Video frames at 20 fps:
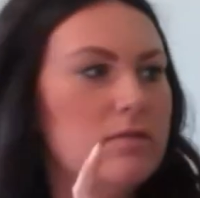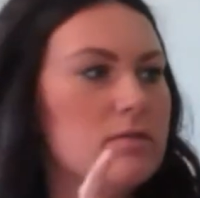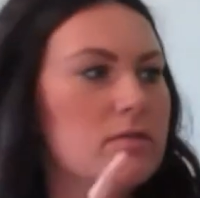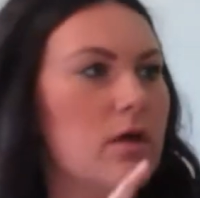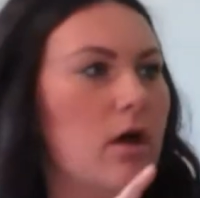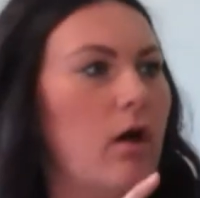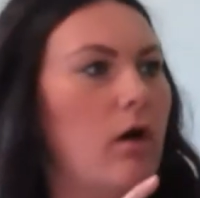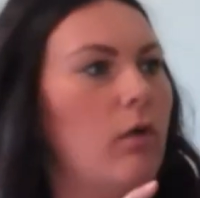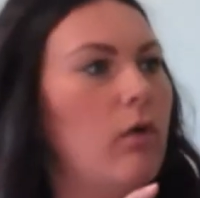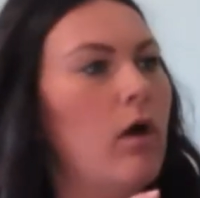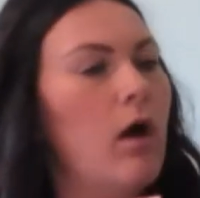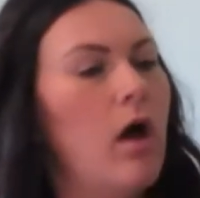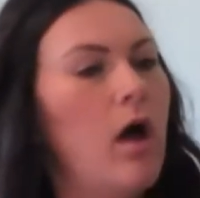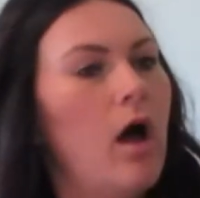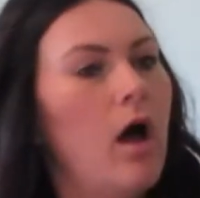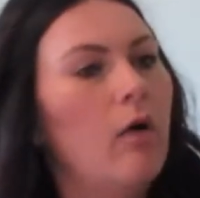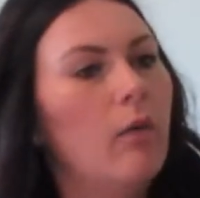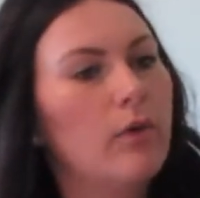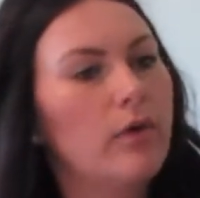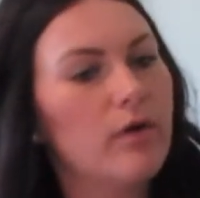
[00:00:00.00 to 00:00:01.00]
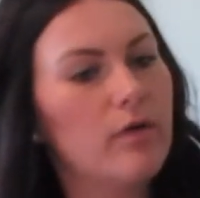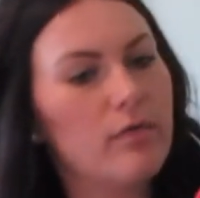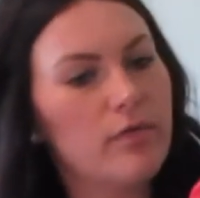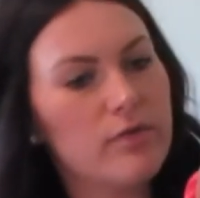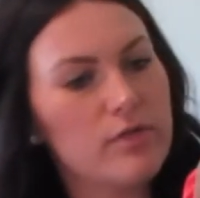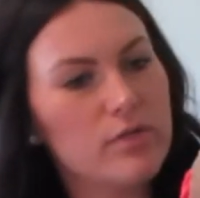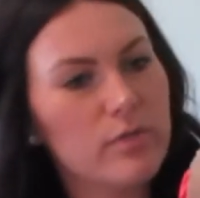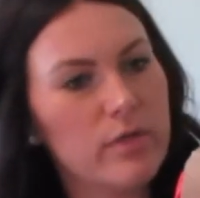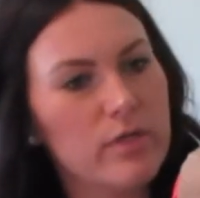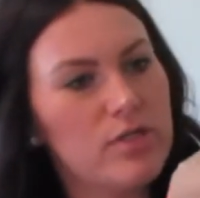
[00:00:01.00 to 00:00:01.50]
So I wonder if they're
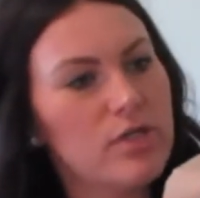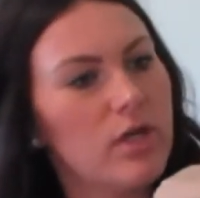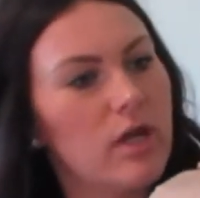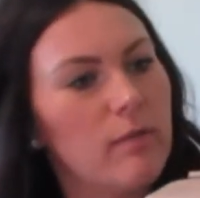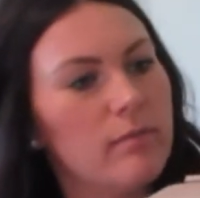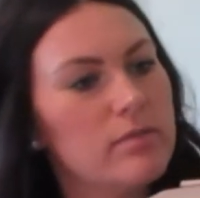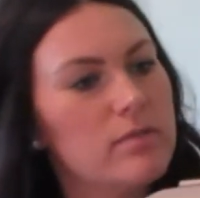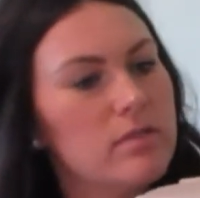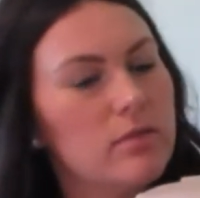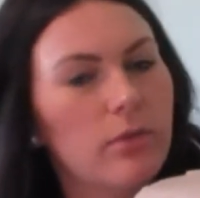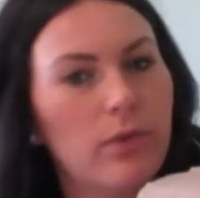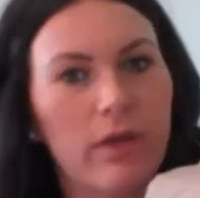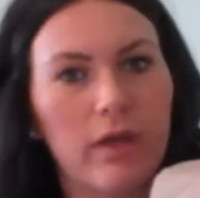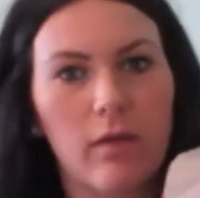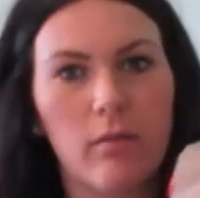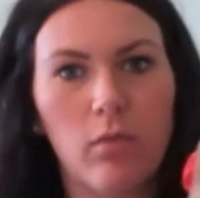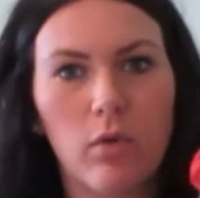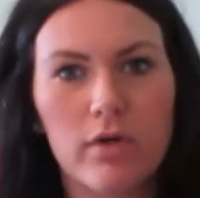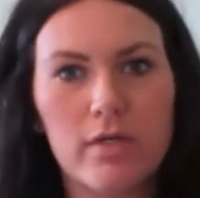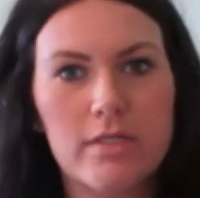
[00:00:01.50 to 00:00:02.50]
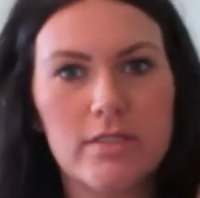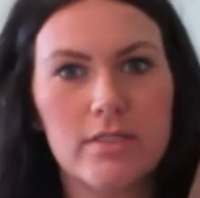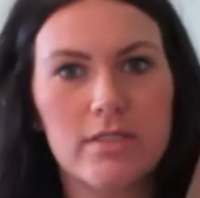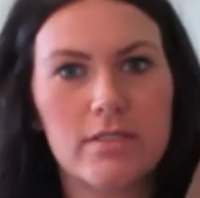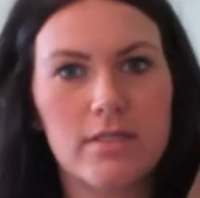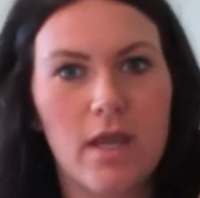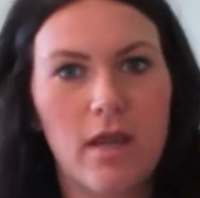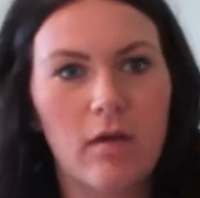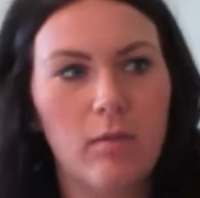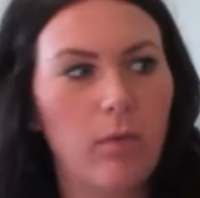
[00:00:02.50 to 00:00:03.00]
switching up to like a more
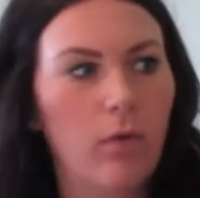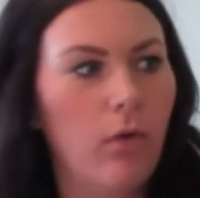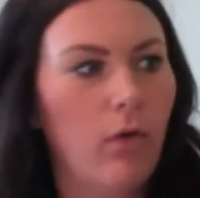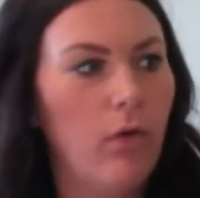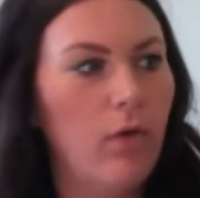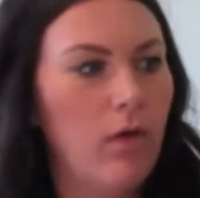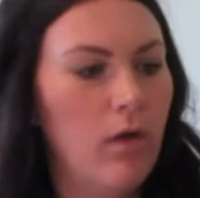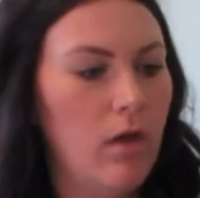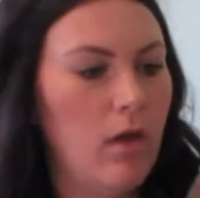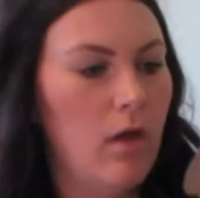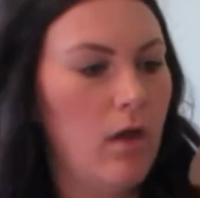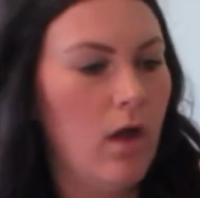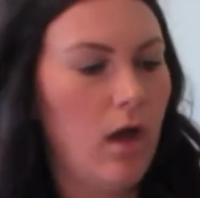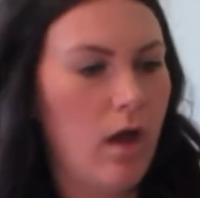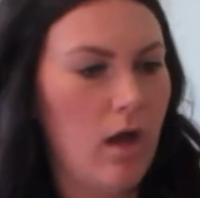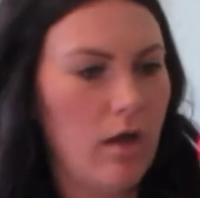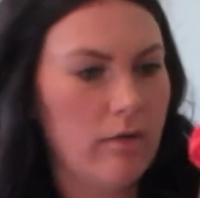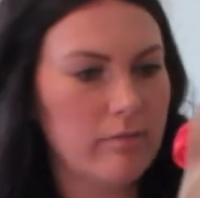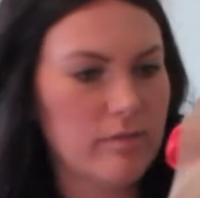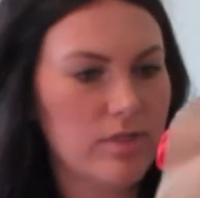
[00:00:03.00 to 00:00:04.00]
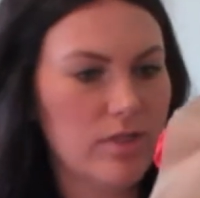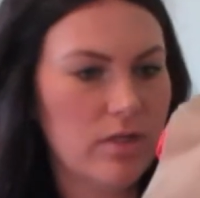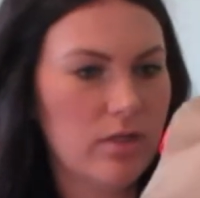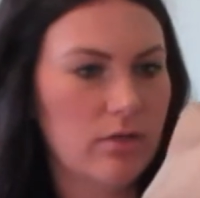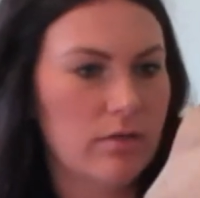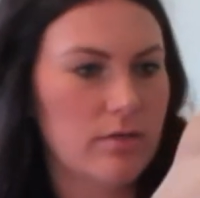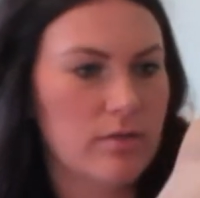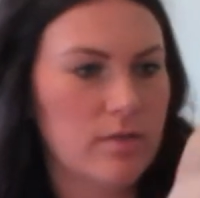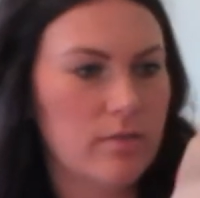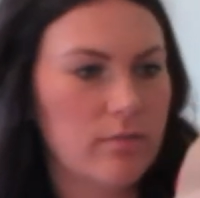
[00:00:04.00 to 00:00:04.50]
sustainable option
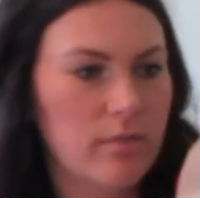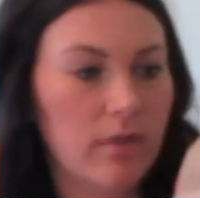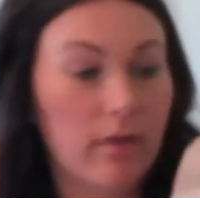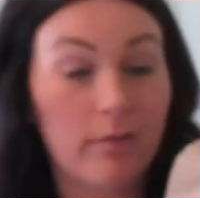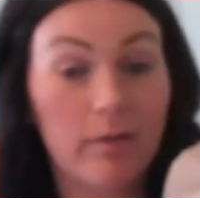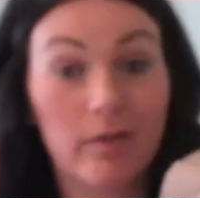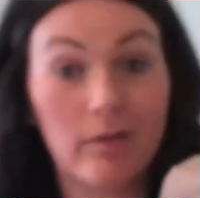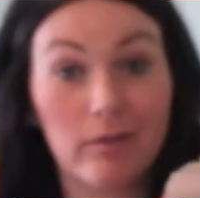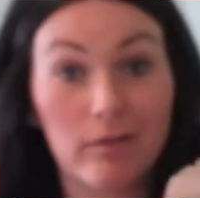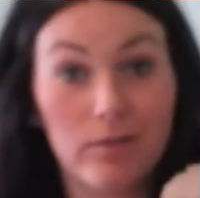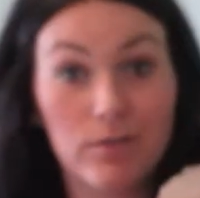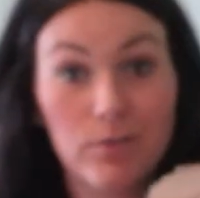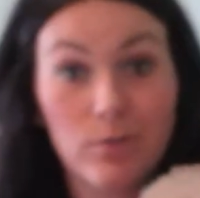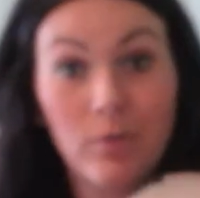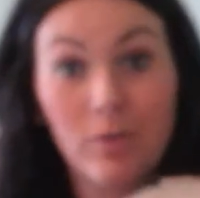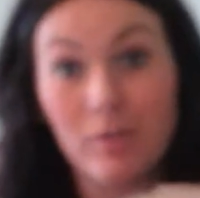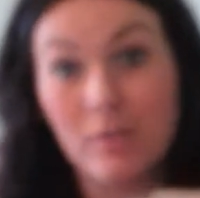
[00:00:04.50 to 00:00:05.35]
or something. I'm not really sure.